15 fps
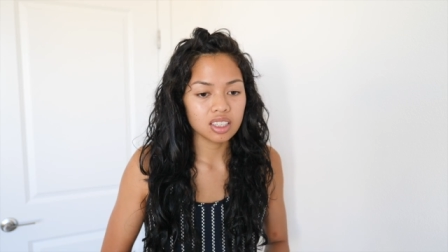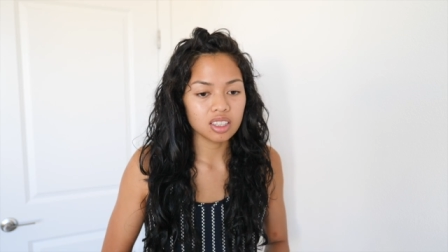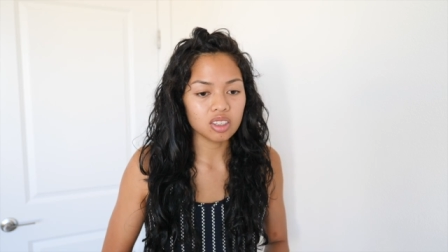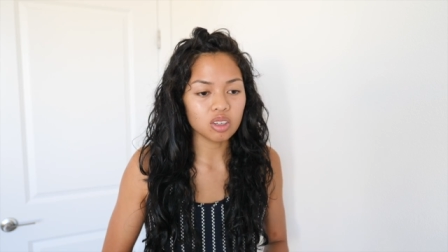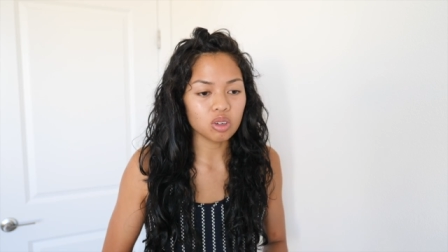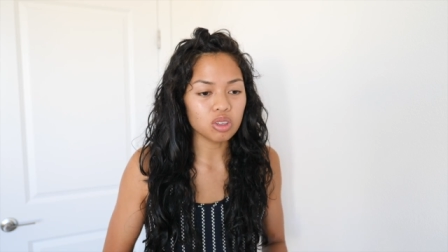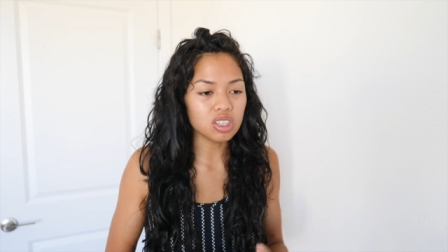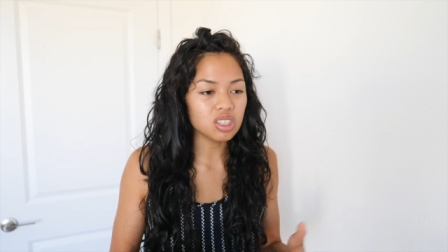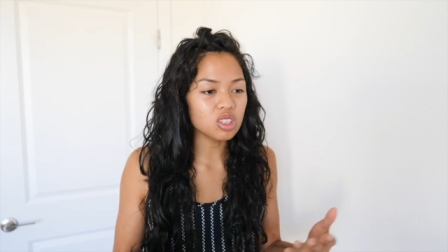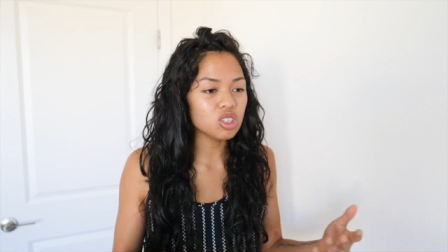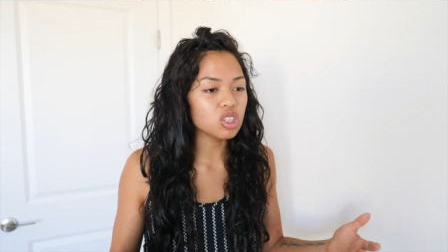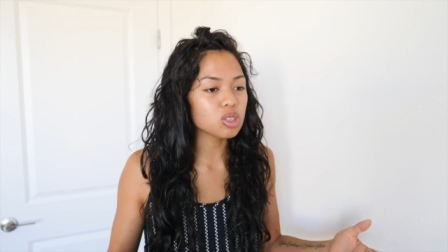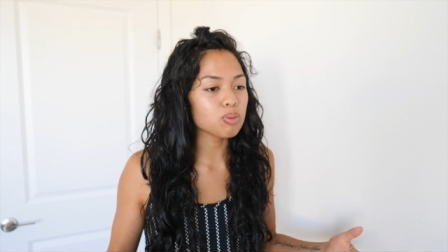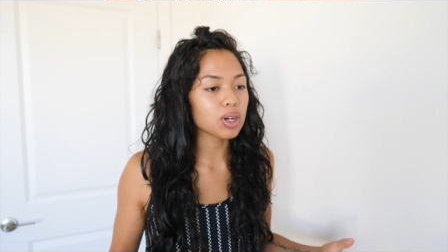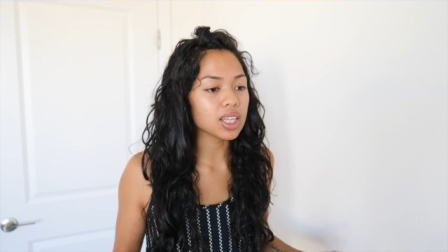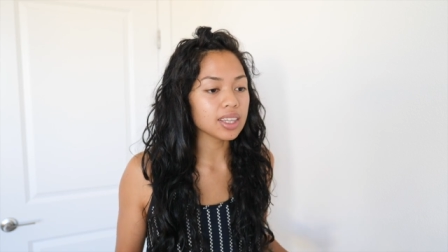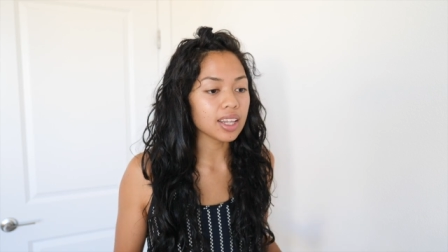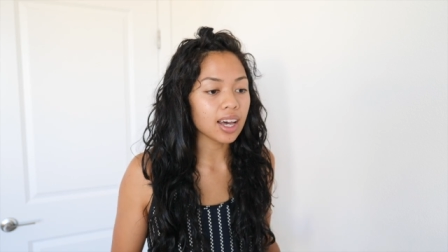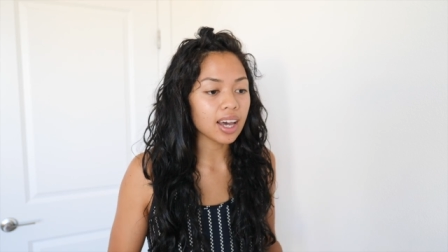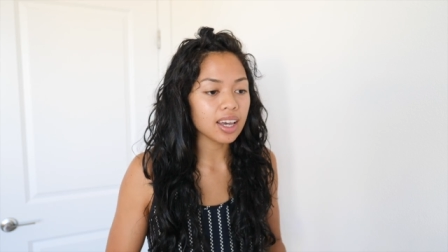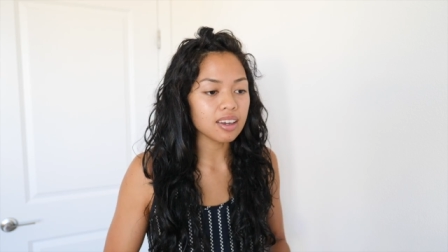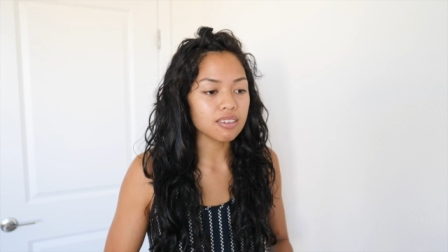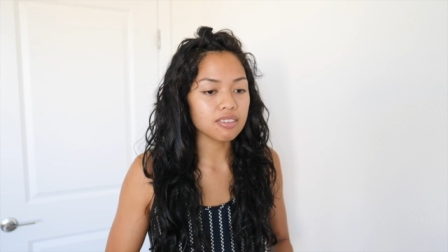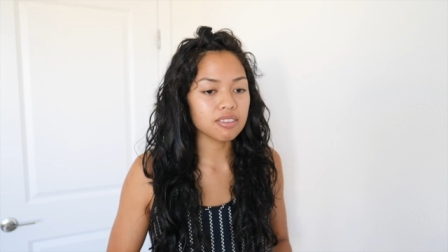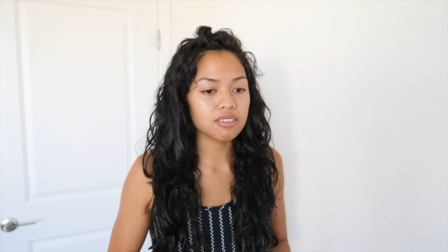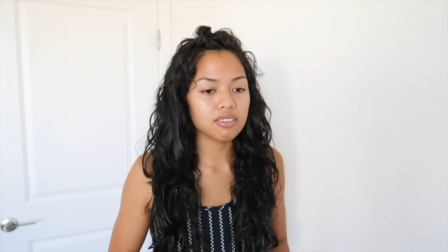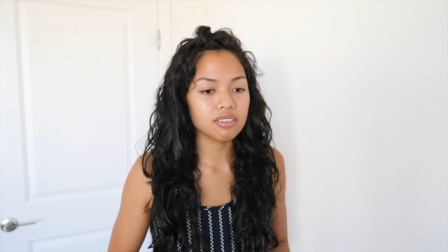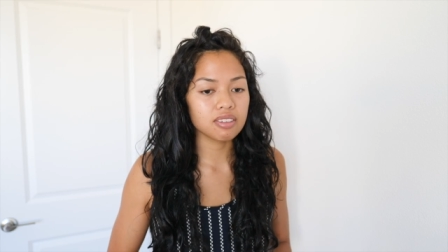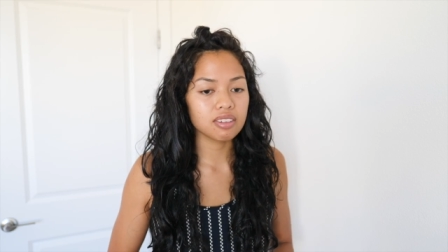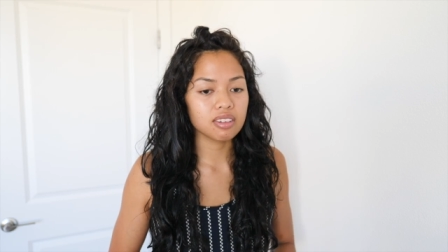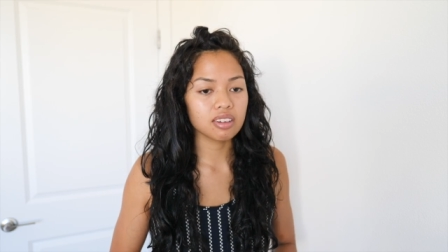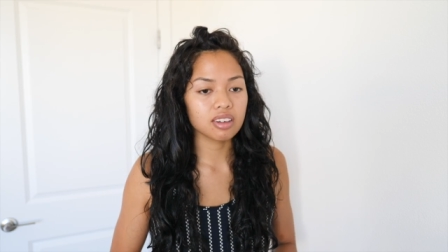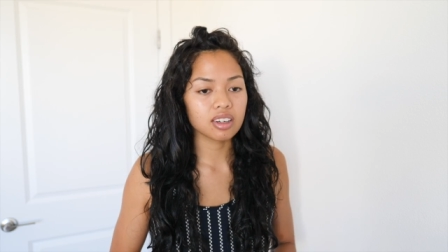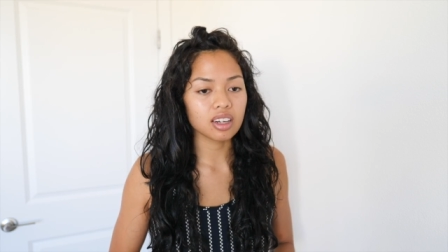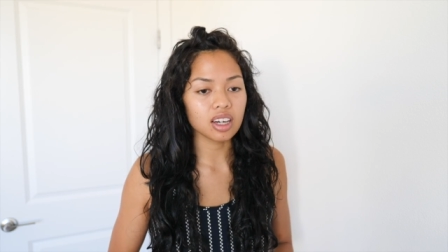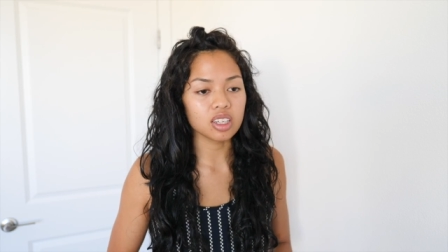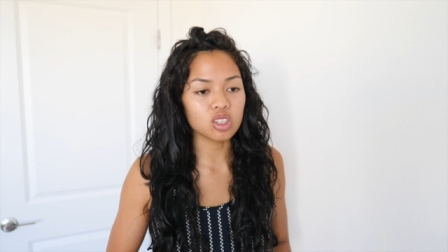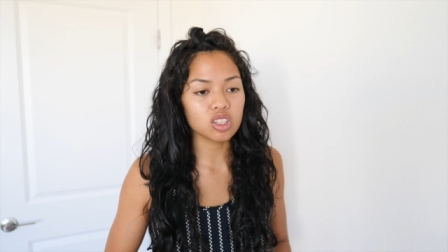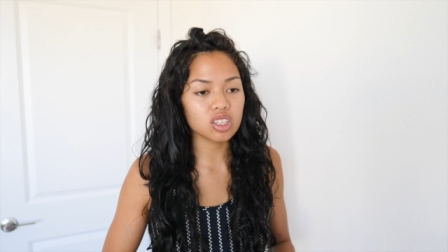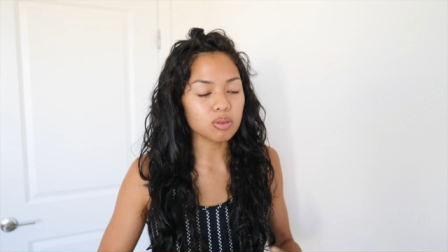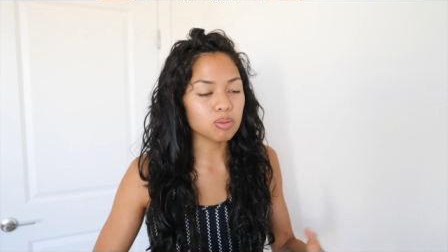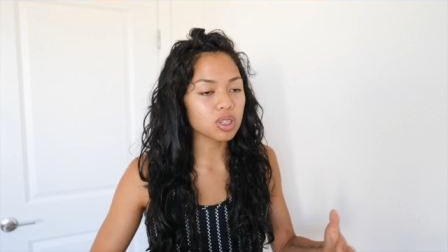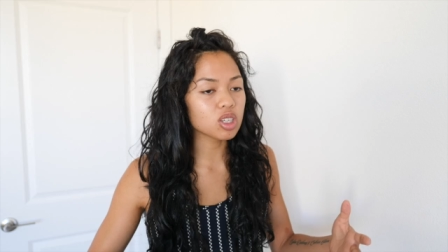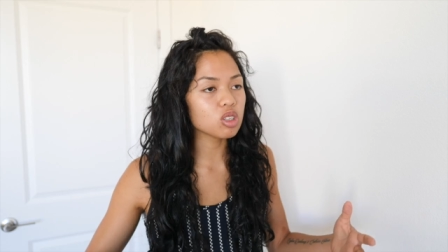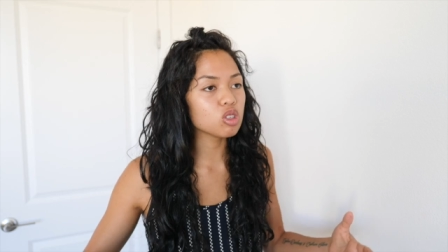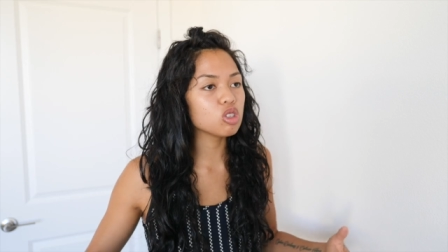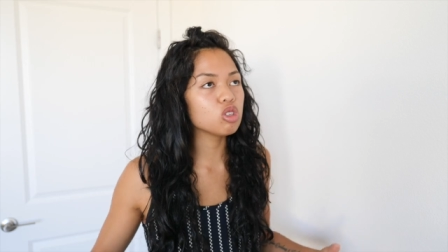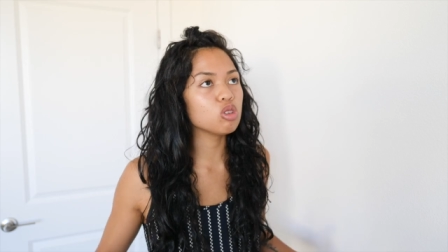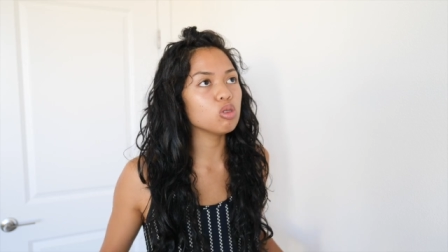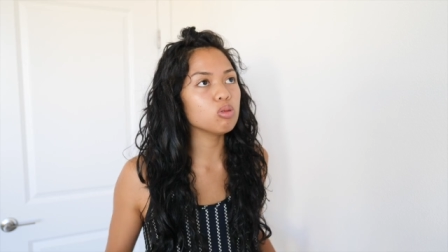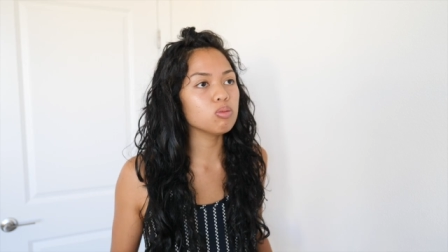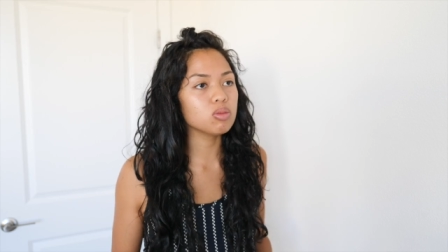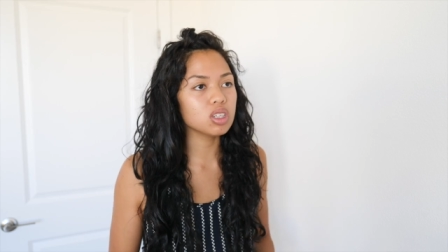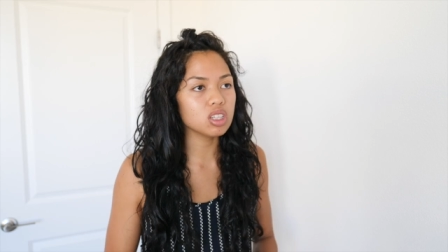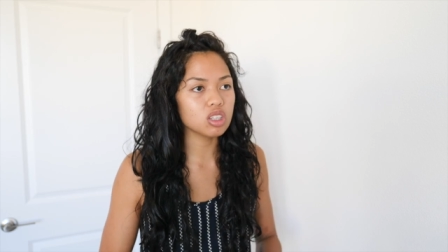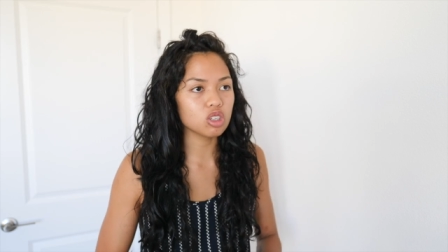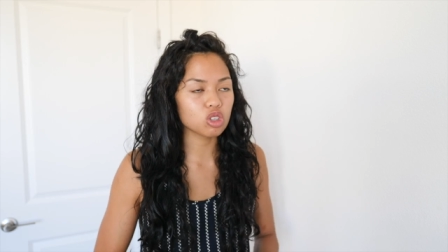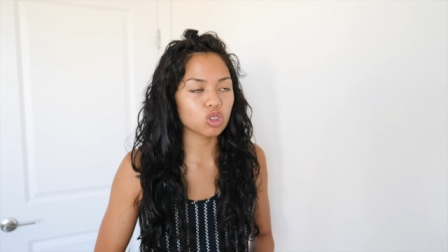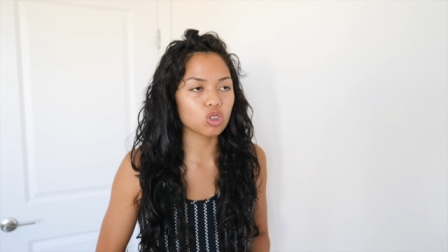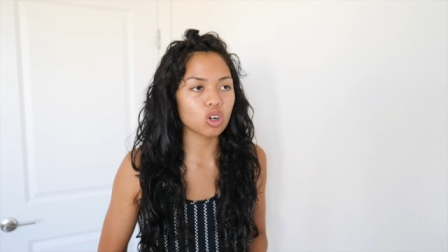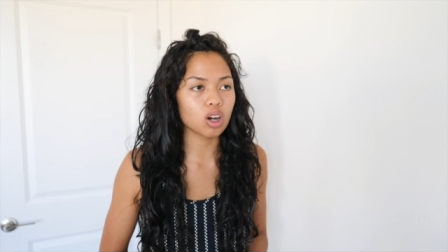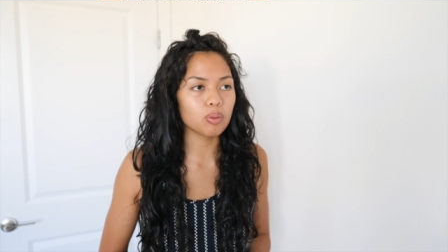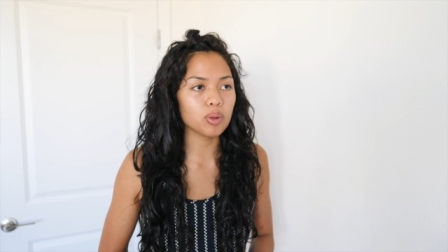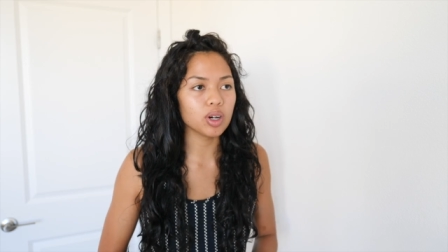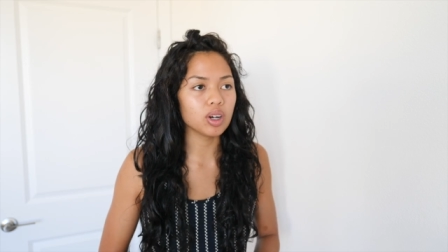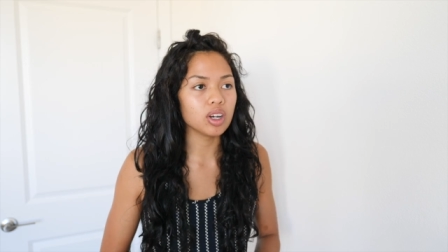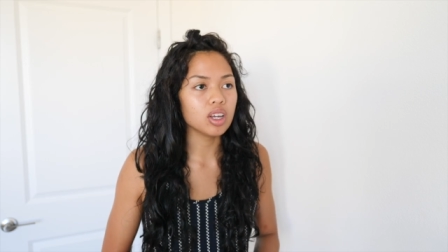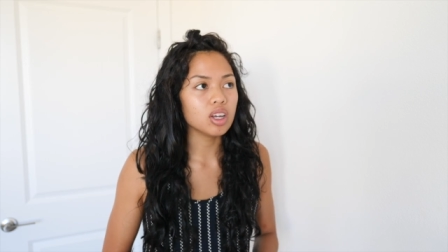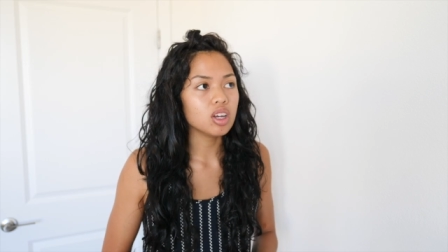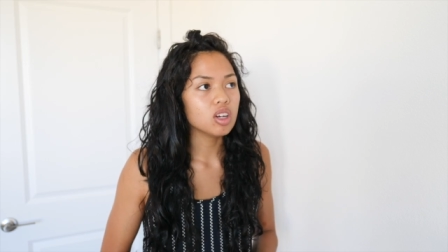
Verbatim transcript: You go, this is just my life. I just am consumed in this drama